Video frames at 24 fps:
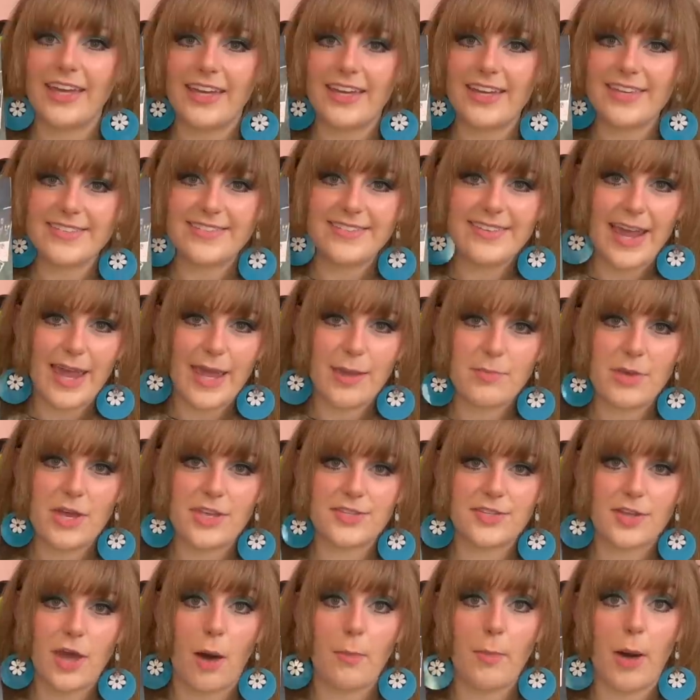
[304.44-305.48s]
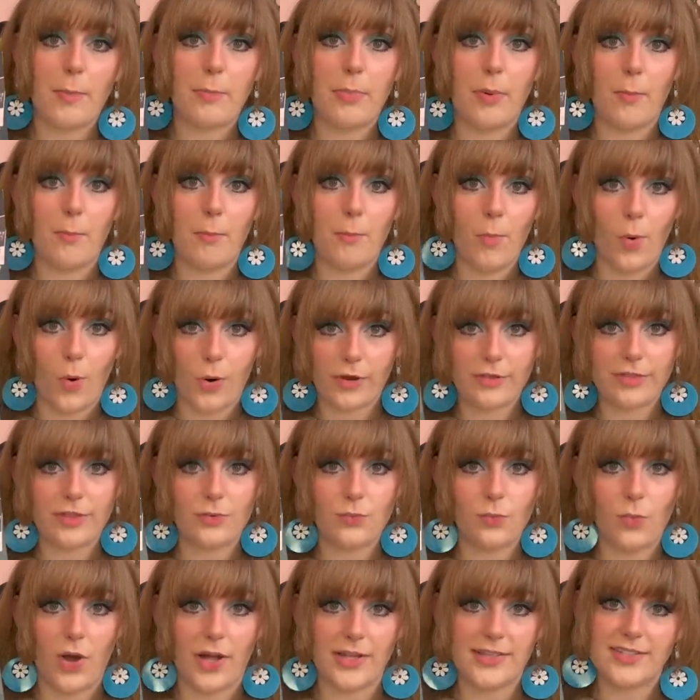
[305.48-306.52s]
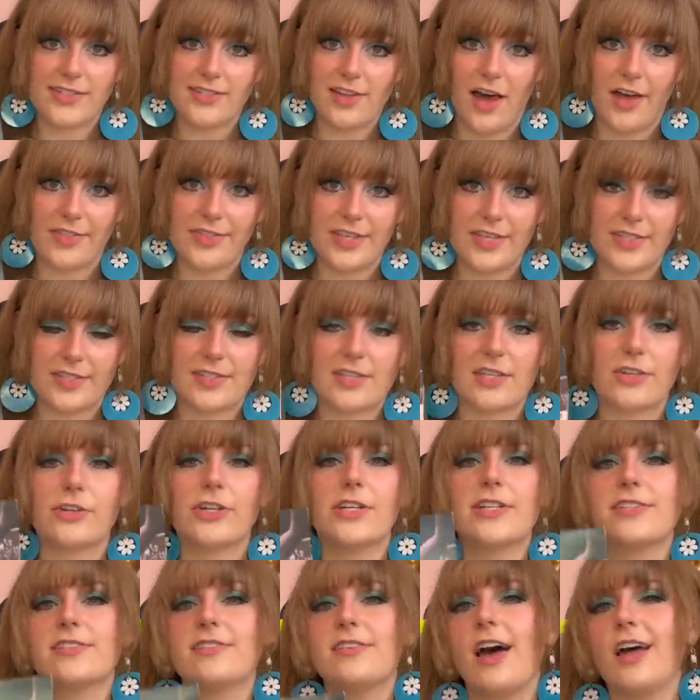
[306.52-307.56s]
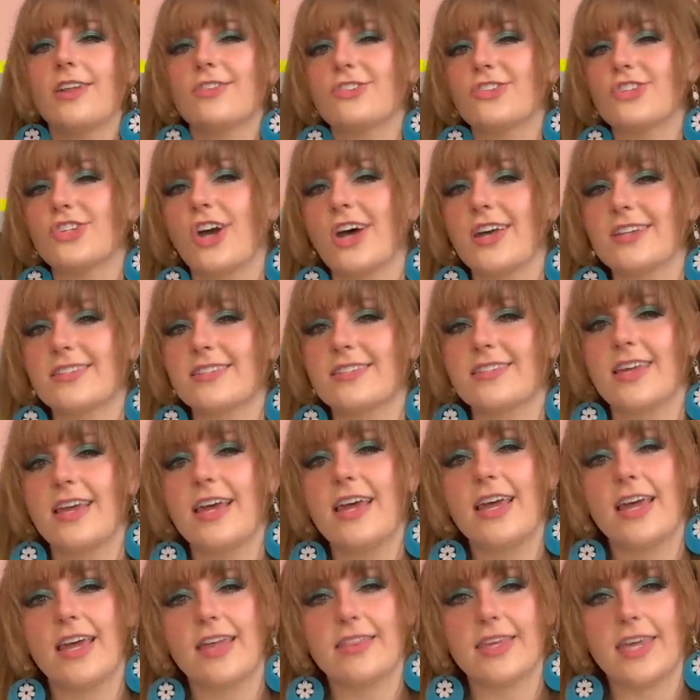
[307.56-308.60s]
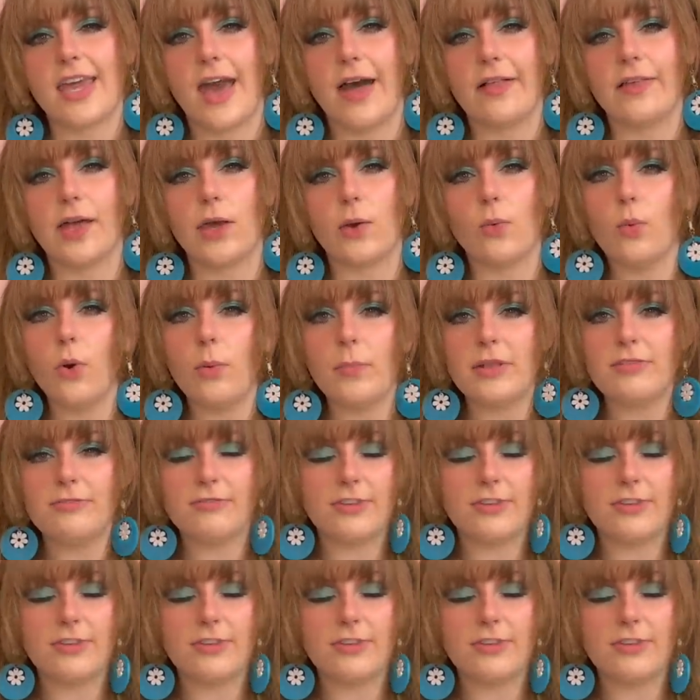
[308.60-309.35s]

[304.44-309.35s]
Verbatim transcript: His name has come up more than once on this series, not just in the LA Woman